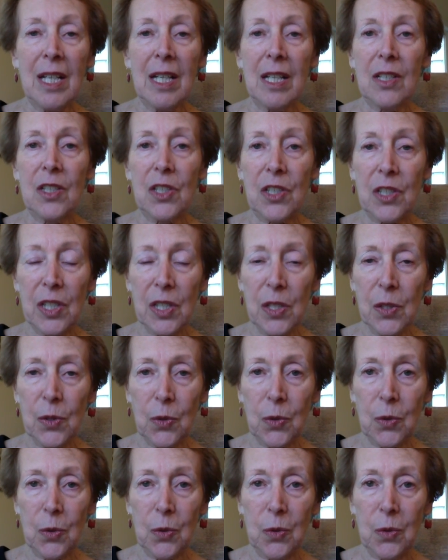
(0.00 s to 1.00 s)
She
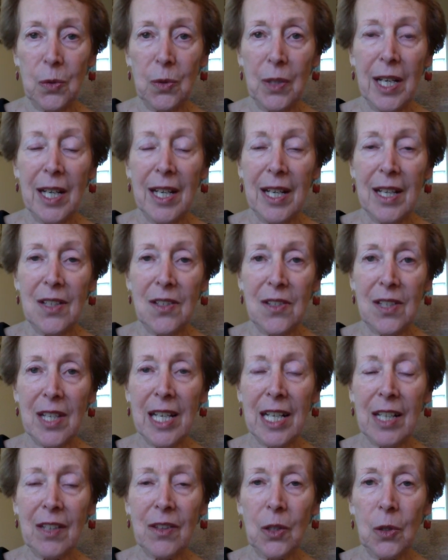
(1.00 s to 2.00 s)
sued,
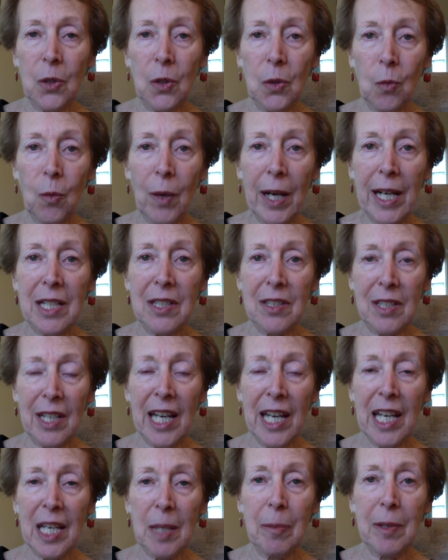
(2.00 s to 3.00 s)
saying that her right to
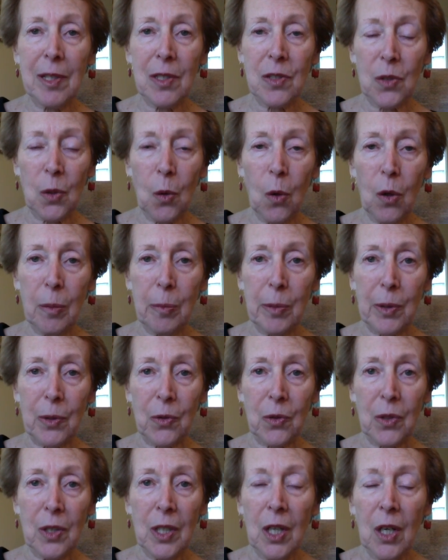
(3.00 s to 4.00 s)
habeas
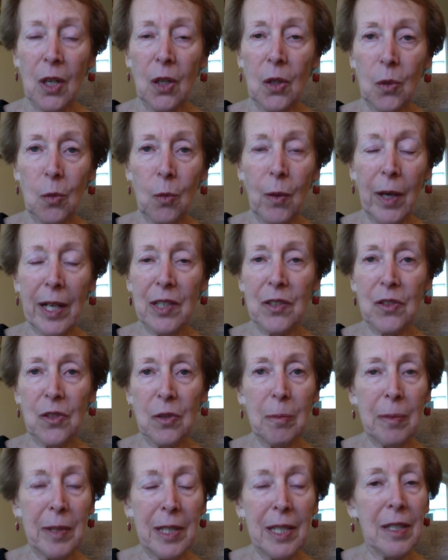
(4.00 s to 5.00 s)
corpus, her right to
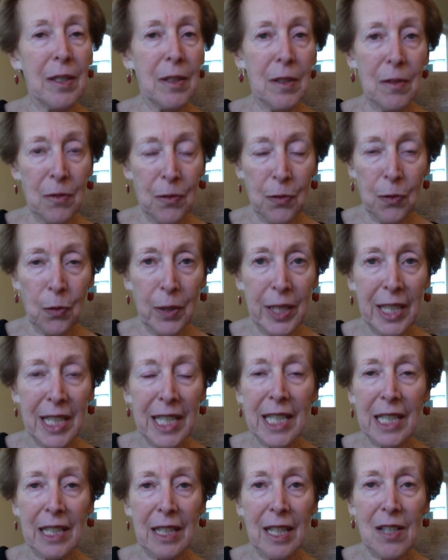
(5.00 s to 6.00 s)
be free
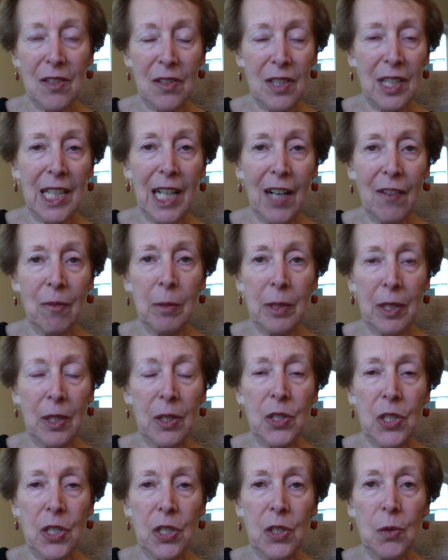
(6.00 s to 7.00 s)
unless the government
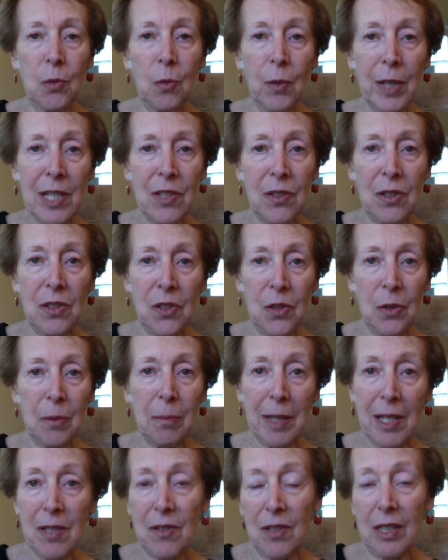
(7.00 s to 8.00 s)
could show reason to
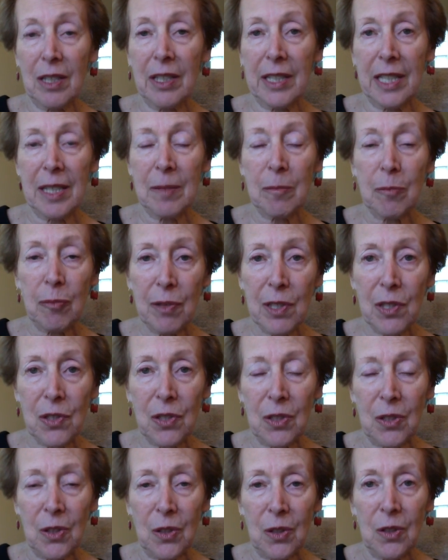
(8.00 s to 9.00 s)
basically
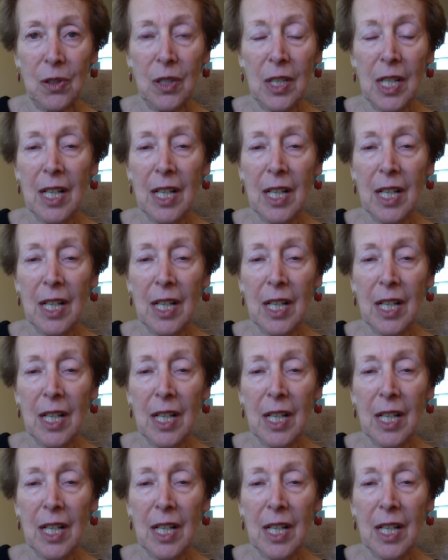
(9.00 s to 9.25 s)
imprison her,